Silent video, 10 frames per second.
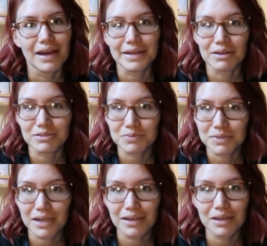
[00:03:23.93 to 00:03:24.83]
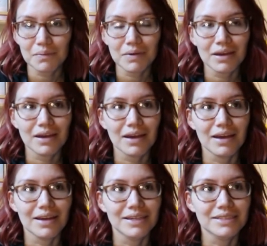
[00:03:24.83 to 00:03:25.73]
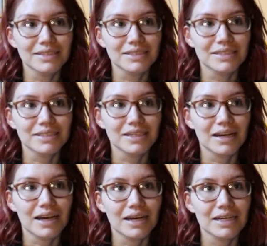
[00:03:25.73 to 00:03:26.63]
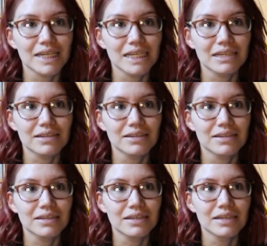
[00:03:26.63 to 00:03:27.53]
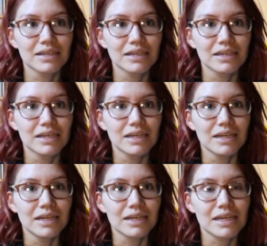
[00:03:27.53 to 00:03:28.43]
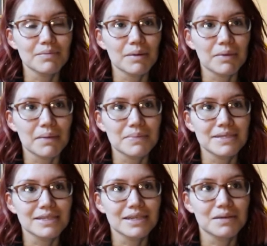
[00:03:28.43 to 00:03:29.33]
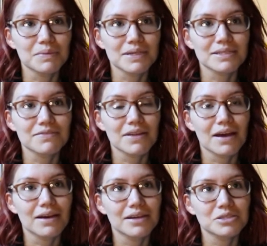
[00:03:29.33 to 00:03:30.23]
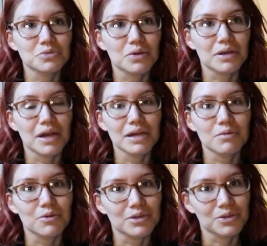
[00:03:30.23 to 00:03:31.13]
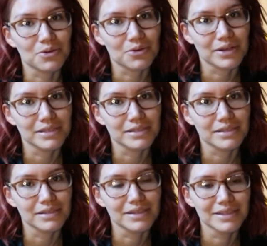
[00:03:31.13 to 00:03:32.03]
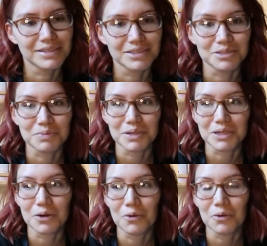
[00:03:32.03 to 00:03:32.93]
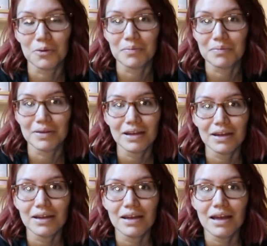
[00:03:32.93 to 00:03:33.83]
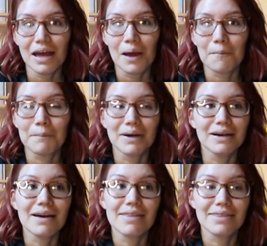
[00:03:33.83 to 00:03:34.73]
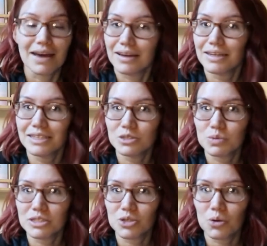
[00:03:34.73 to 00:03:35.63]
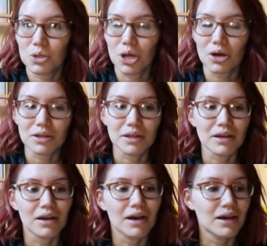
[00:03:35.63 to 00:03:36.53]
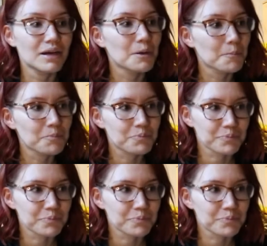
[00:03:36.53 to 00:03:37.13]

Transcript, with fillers: I kill some time and I keep my mind busy because if not I swear I am going to go crazy just being at home but that is what's going on um